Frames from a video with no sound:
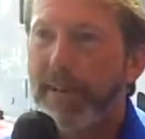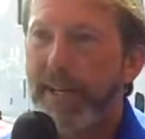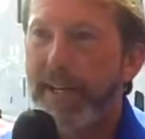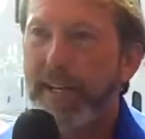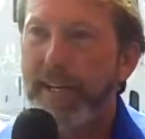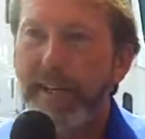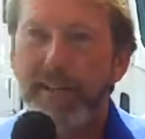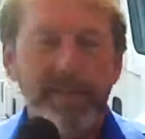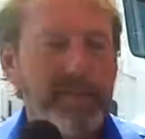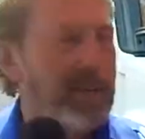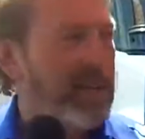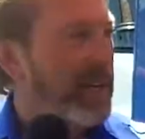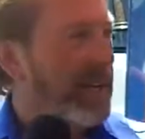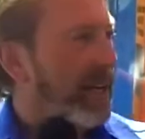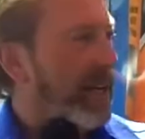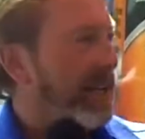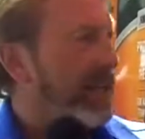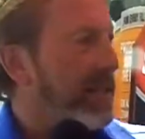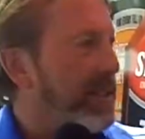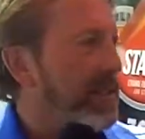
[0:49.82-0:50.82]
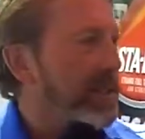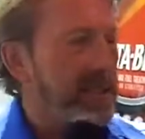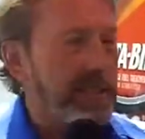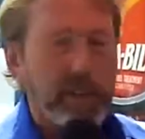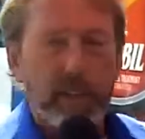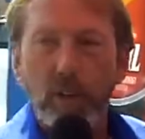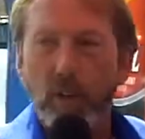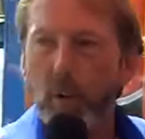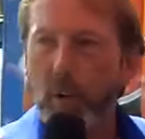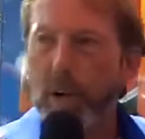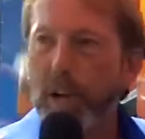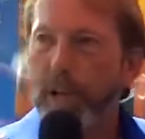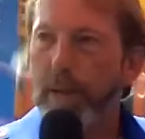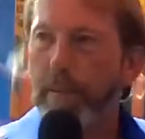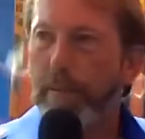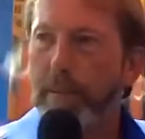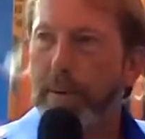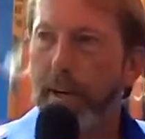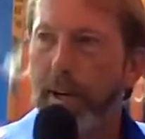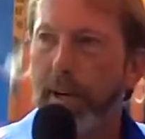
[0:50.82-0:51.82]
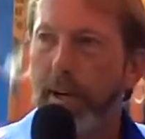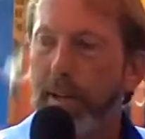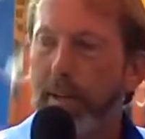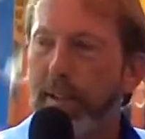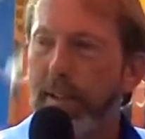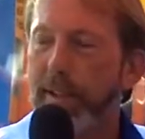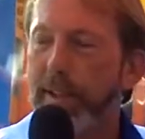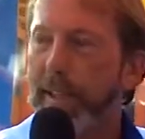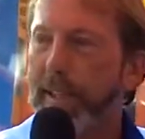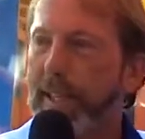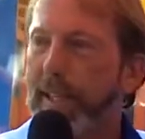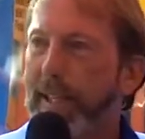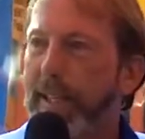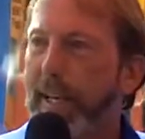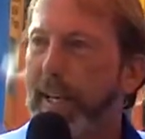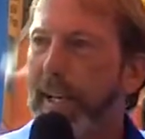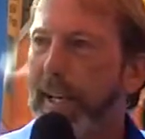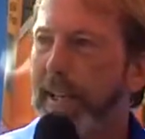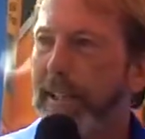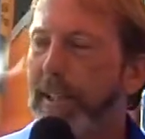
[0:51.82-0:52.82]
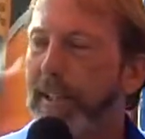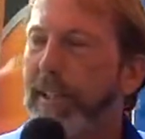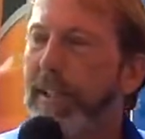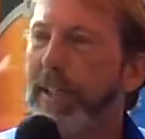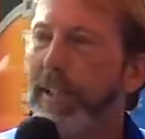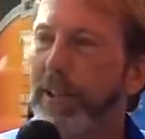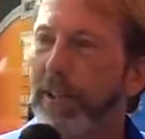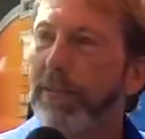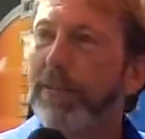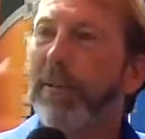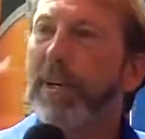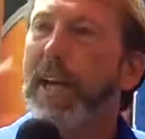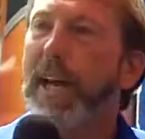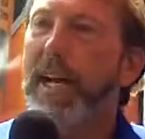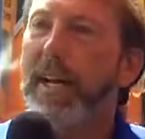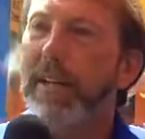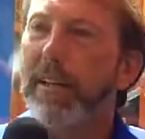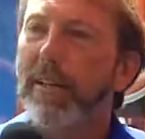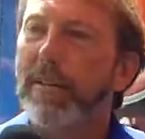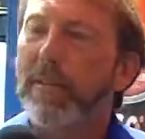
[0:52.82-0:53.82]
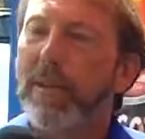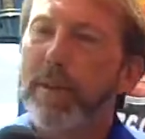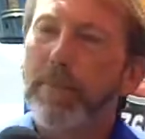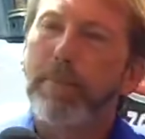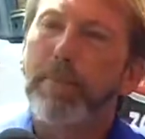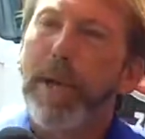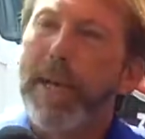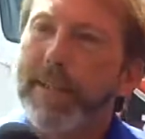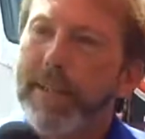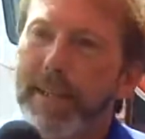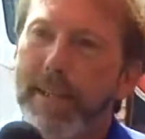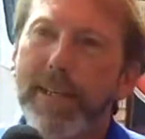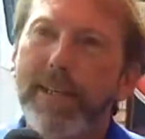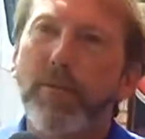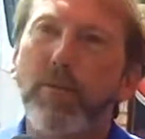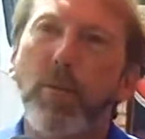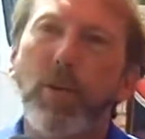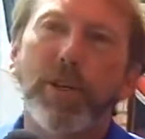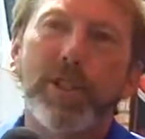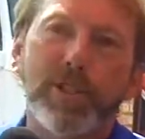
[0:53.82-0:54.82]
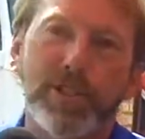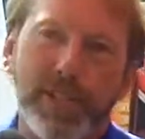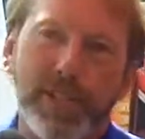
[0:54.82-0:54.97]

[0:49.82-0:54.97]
fed, this is a great product to get that engine that you forgot basically 1